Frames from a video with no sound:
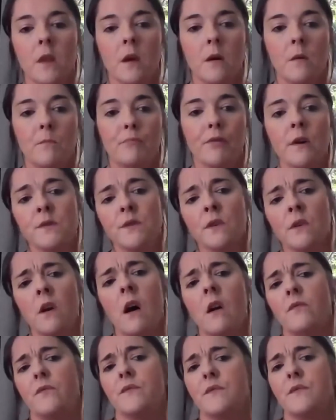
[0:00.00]
Pros and
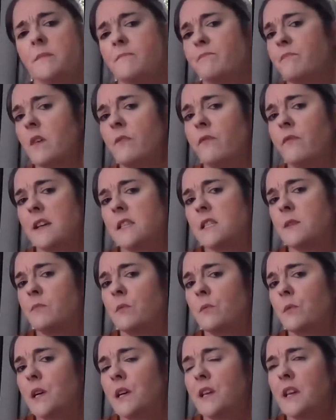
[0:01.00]
cons of
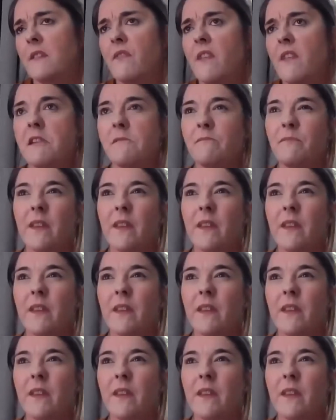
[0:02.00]
flexible working then.